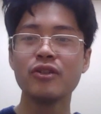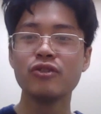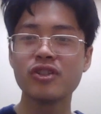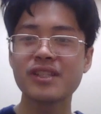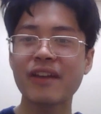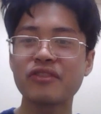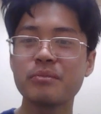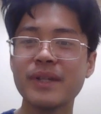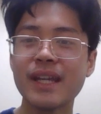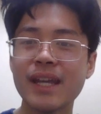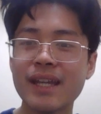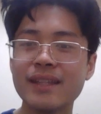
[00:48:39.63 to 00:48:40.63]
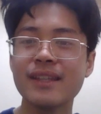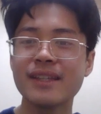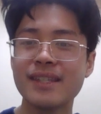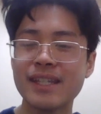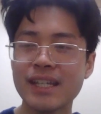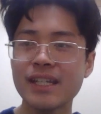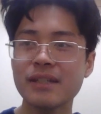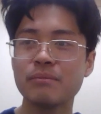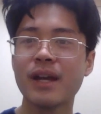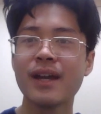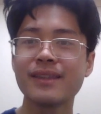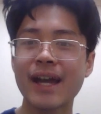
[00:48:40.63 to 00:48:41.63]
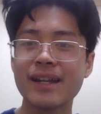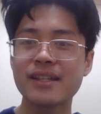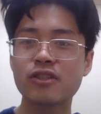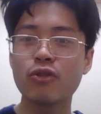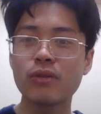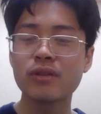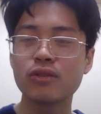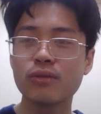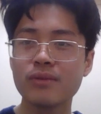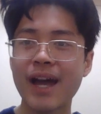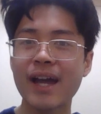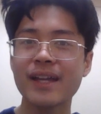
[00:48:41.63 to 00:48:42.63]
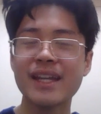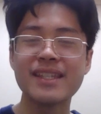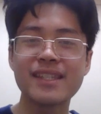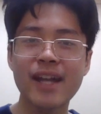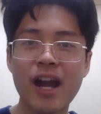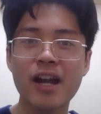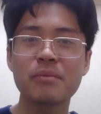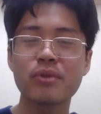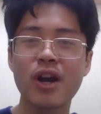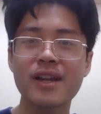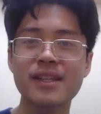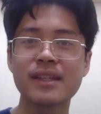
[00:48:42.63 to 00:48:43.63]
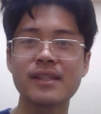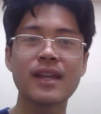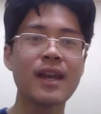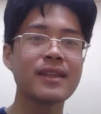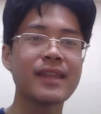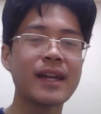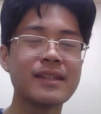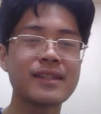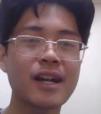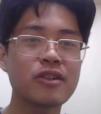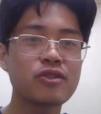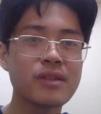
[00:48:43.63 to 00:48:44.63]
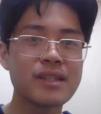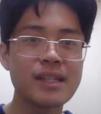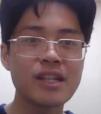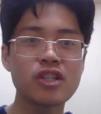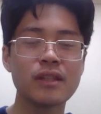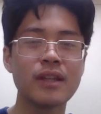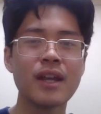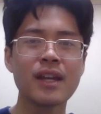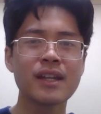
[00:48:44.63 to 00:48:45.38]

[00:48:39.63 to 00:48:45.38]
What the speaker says: You just have to be in the team that is going through that entire process, that entire transition.